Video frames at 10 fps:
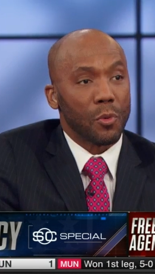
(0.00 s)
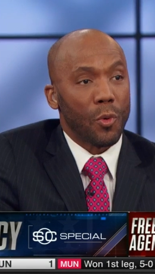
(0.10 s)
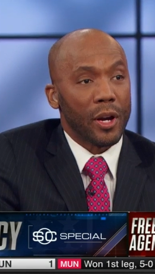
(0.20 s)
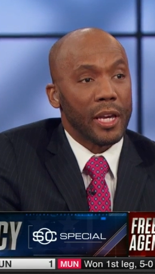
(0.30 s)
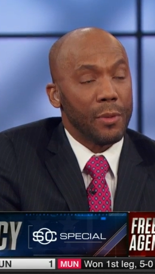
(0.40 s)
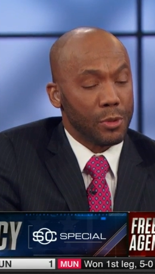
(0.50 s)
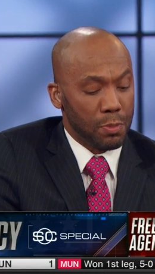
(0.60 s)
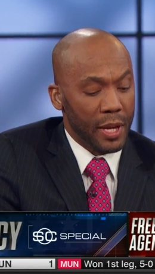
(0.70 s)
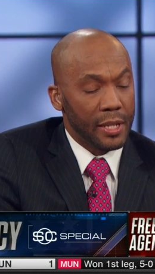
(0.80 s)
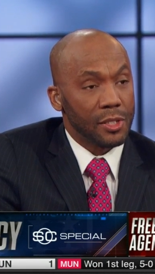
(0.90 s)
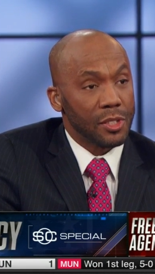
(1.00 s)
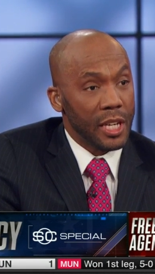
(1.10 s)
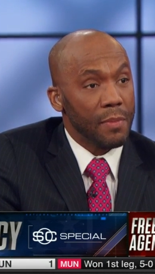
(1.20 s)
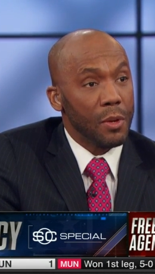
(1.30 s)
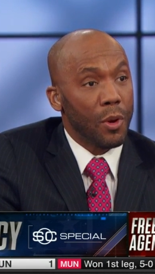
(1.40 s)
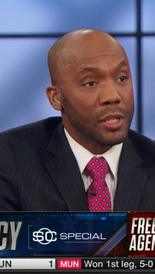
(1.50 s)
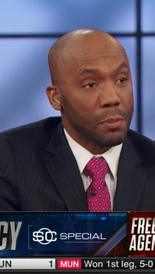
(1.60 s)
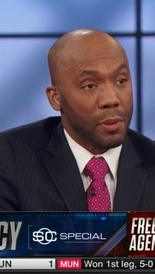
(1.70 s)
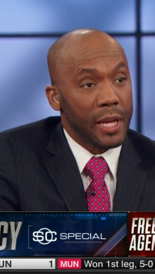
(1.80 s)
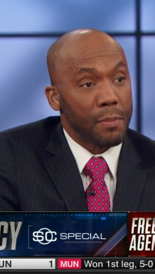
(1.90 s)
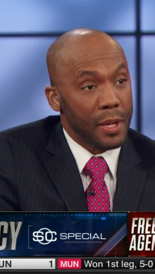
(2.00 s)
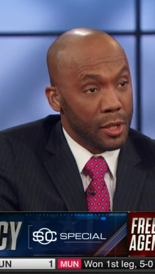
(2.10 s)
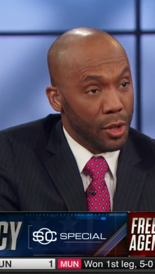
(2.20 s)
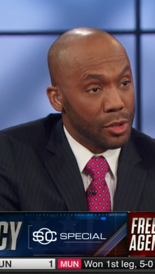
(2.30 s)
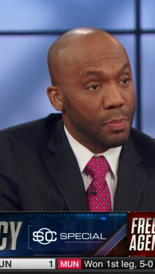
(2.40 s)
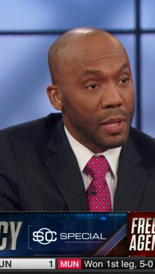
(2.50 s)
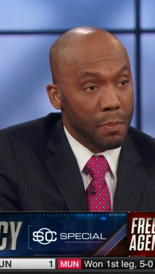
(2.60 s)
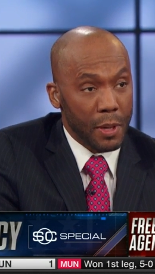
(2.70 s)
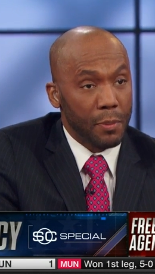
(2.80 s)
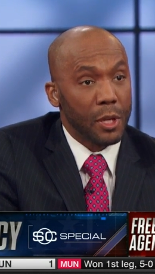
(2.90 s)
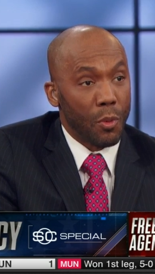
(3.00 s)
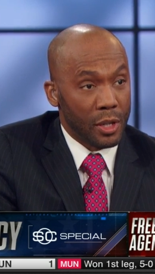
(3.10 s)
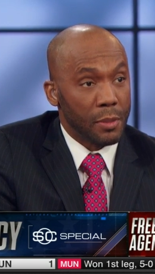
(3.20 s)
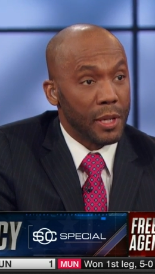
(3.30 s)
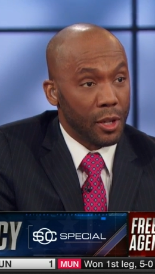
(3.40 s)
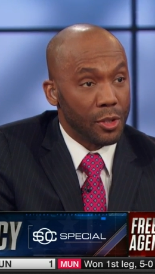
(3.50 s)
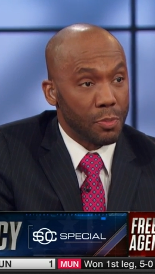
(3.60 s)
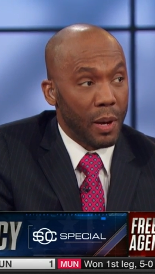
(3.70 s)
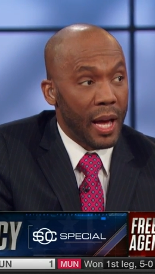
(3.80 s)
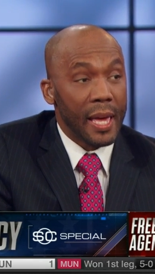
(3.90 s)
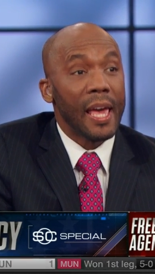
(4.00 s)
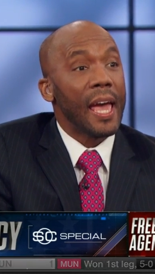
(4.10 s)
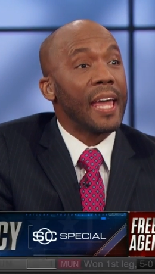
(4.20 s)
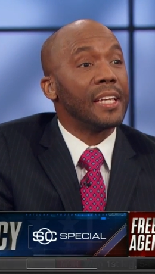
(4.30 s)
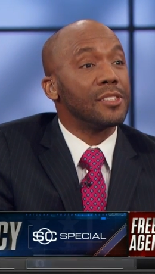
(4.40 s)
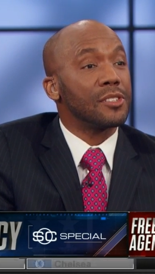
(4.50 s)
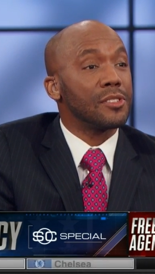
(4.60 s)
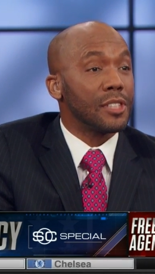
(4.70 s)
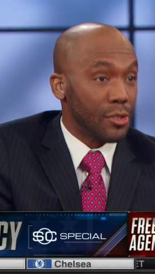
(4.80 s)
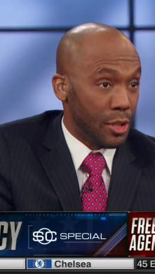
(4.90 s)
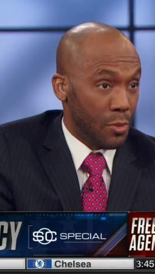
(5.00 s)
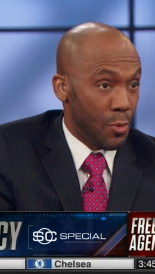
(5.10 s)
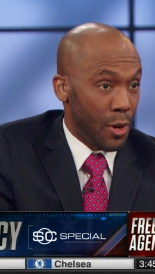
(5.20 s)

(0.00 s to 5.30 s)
to where he was playing the scheme he wanted to play and being coached by the people he wanted to be coached by, and it still didn't